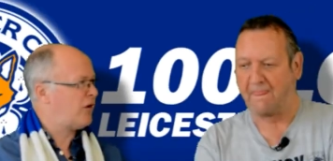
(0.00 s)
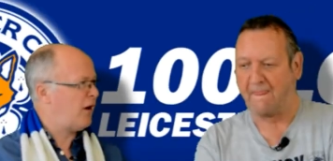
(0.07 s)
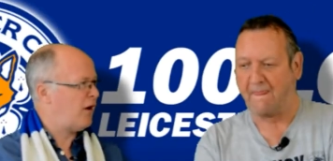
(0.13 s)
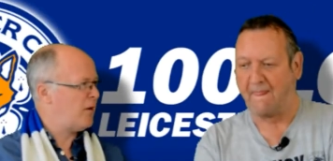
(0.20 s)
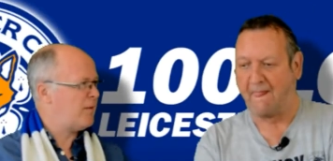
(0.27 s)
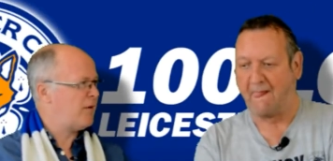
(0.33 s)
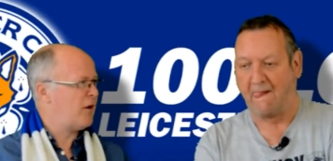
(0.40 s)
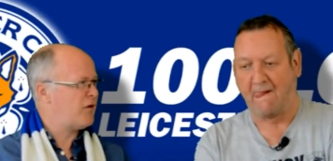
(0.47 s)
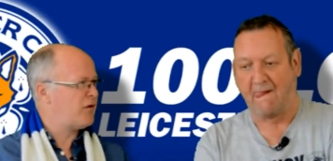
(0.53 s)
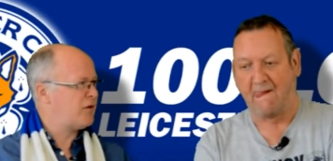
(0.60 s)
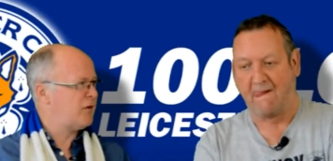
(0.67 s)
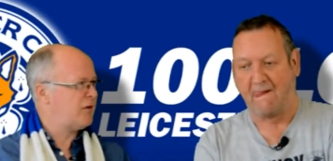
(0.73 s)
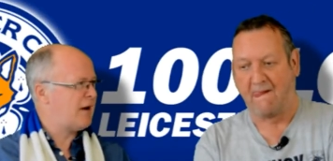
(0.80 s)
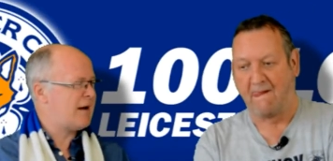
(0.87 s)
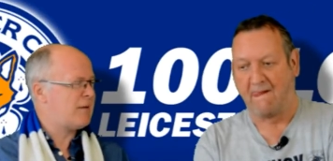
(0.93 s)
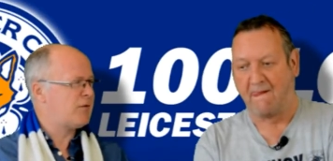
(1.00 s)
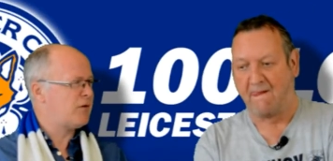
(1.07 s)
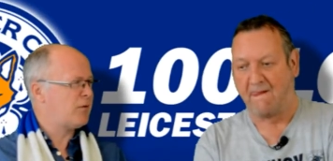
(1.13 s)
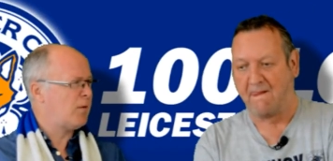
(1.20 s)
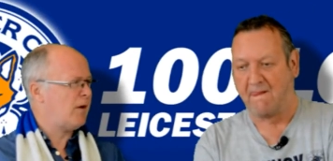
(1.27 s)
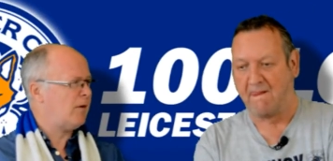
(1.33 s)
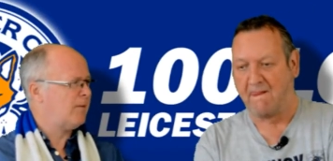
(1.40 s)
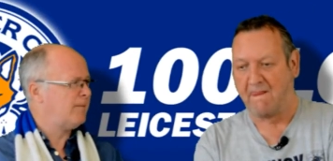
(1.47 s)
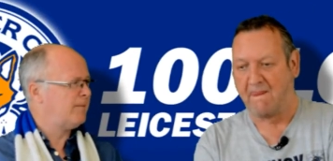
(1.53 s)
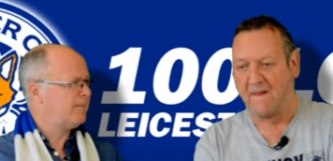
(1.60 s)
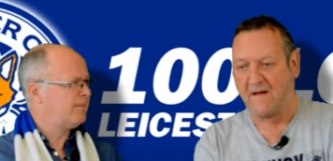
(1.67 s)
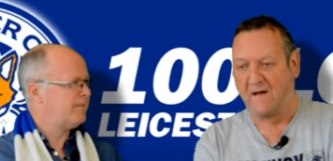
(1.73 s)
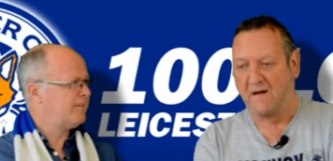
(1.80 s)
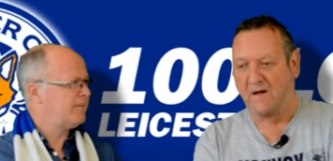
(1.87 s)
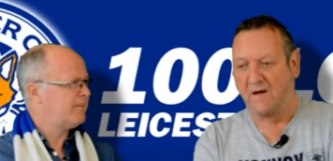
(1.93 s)
Speaker 1: at home in those two games as well.
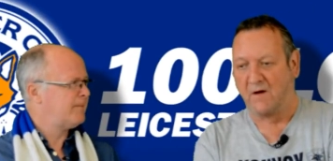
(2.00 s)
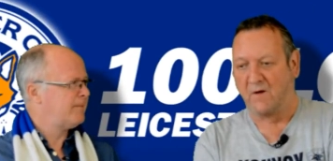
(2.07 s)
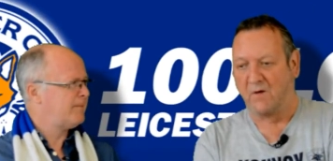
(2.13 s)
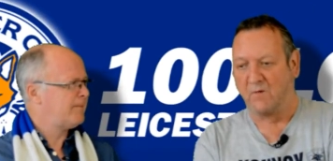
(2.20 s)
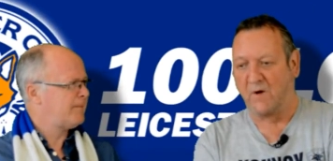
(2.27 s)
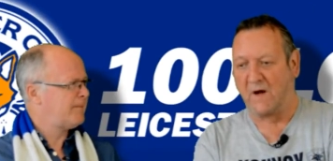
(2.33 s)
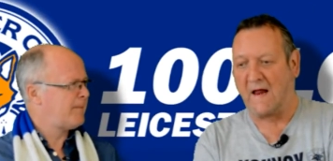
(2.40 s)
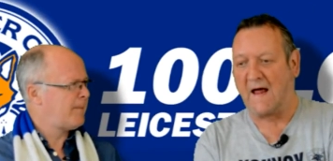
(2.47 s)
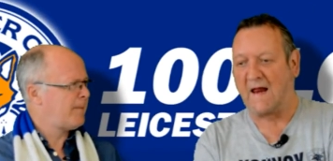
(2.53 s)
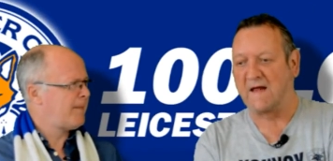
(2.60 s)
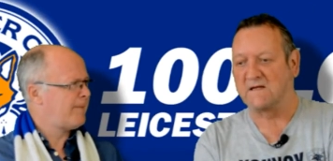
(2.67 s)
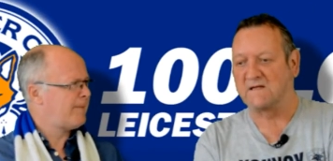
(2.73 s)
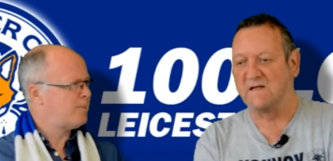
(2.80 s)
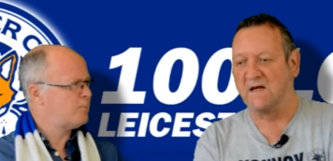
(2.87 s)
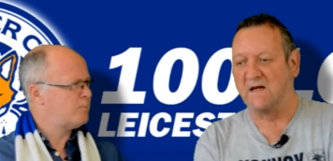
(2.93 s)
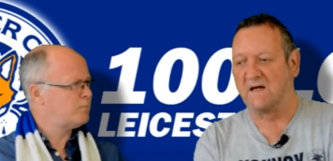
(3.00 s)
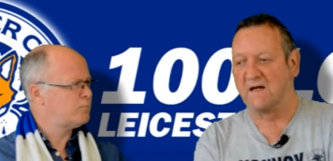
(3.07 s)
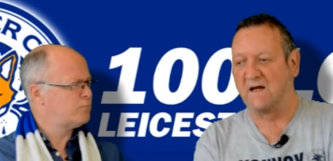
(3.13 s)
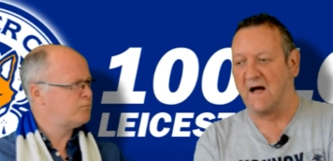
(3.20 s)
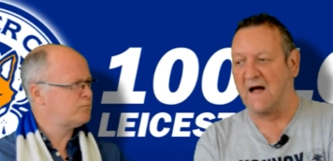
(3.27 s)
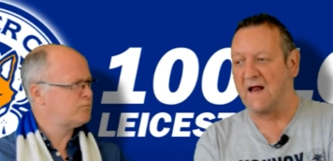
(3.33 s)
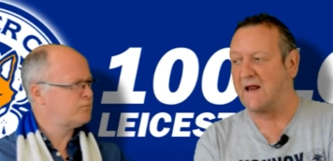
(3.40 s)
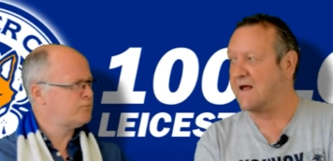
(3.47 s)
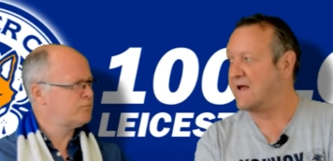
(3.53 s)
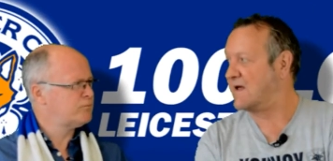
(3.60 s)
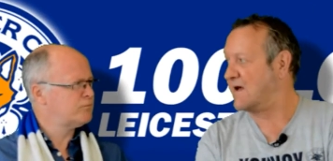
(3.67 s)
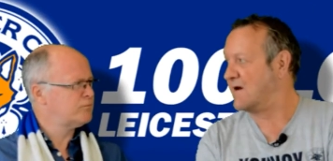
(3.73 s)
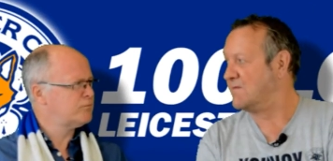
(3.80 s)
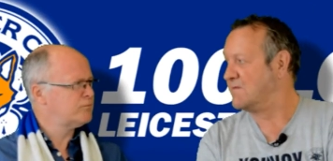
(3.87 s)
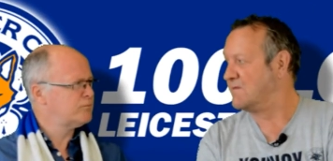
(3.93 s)
Speaker 2: Well, Alex Neil, I like
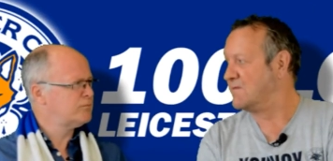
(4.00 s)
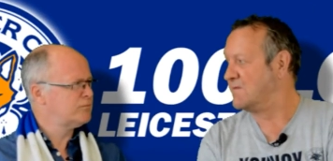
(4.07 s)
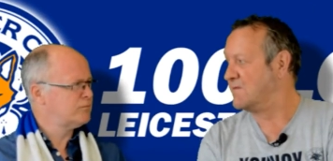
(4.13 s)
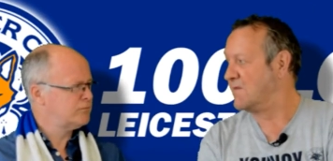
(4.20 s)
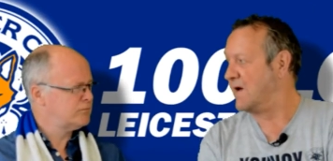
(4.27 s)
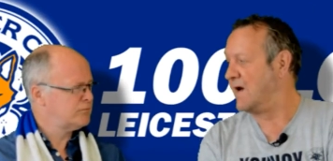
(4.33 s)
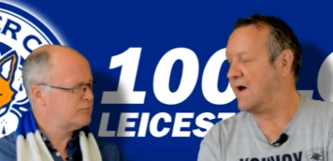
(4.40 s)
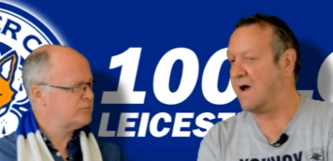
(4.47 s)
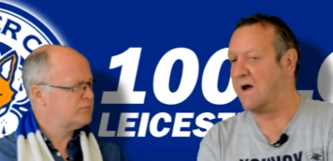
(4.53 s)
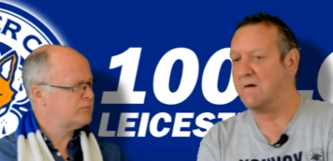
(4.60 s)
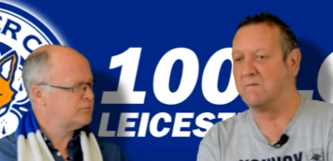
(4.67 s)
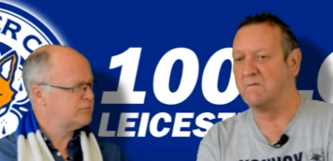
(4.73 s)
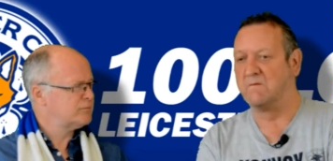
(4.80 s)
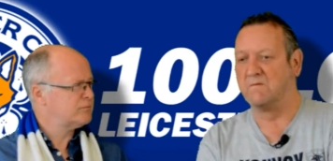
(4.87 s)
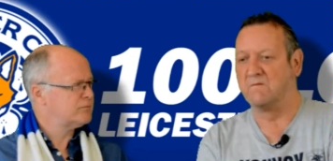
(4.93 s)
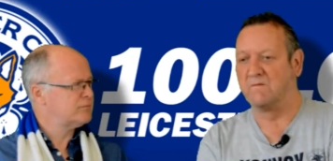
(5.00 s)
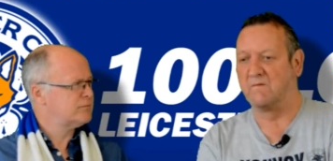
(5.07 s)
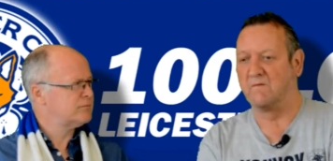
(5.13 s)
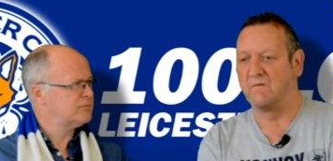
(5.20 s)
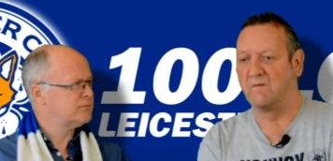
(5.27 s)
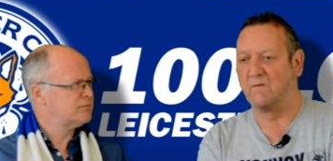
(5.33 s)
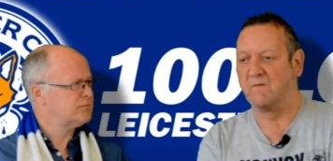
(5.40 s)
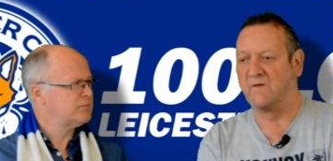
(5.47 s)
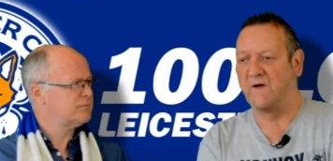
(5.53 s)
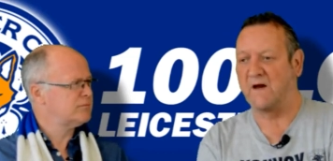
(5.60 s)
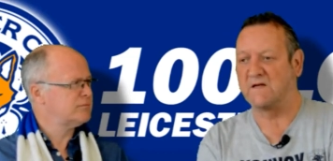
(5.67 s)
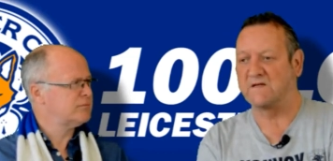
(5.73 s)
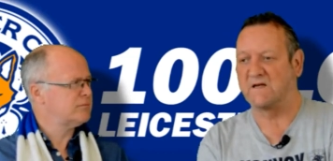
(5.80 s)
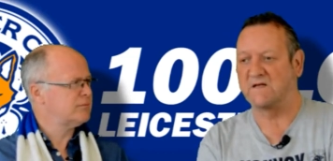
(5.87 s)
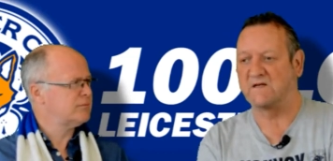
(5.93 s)
him. Um,
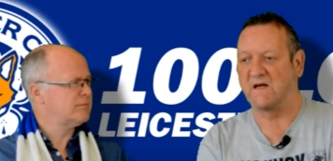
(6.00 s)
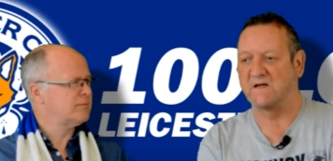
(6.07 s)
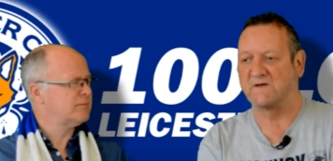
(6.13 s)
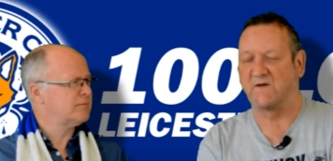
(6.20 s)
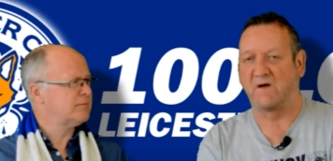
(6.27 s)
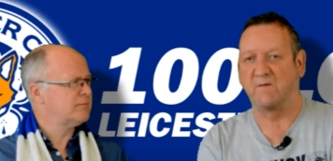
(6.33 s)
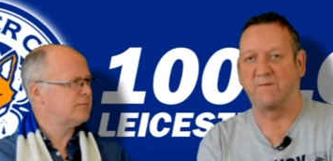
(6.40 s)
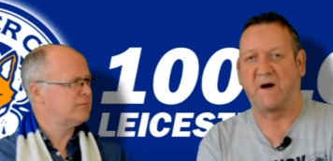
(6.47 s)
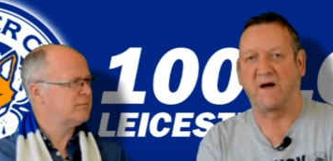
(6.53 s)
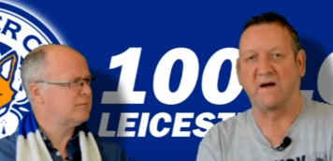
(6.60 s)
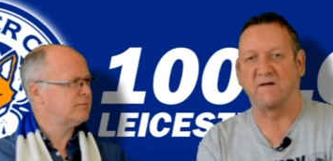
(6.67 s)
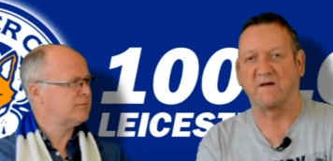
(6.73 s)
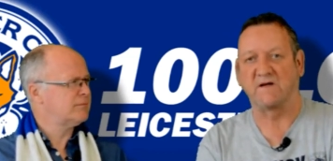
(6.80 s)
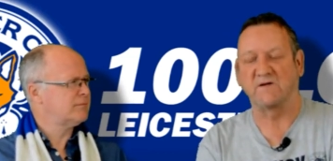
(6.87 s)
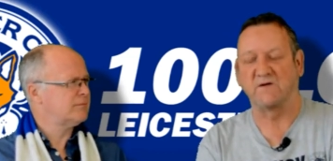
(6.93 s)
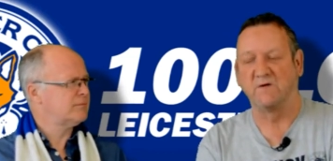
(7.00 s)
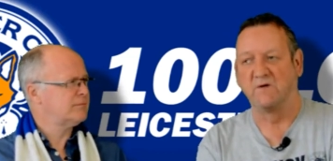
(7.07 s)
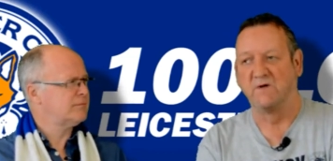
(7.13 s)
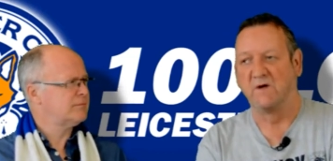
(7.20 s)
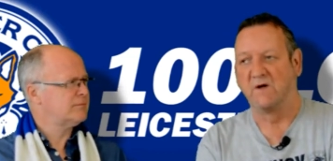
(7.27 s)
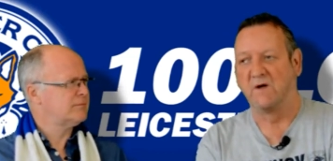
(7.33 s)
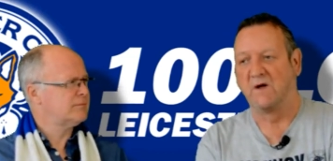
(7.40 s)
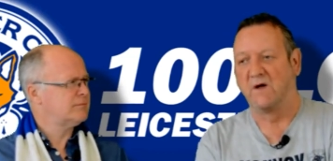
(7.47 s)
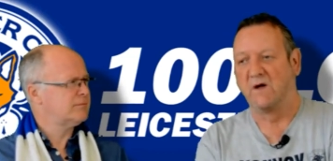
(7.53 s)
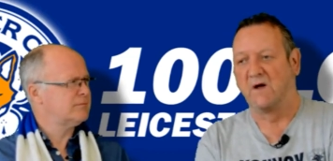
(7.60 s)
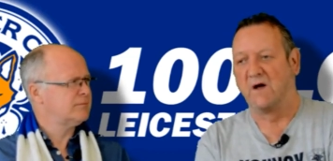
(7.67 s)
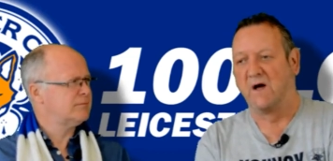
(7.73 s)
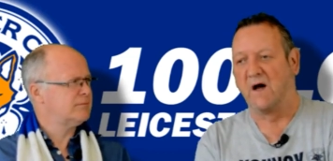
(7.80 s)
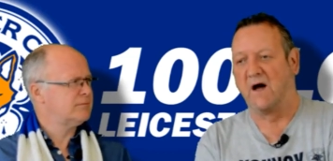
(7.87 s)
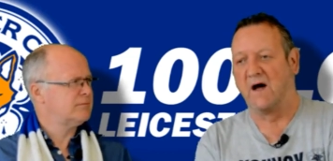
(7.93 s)
very successful at Partick Thistle.
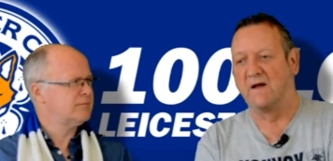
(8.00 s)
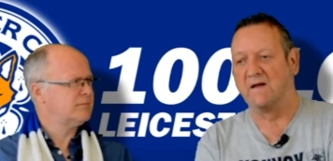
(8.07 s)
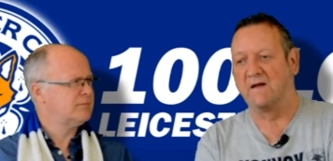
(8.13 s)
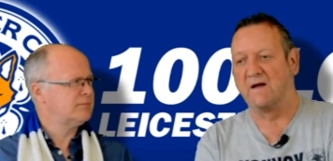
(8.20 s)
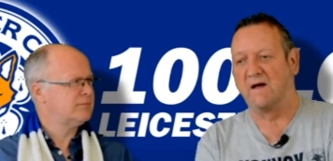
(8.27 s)
And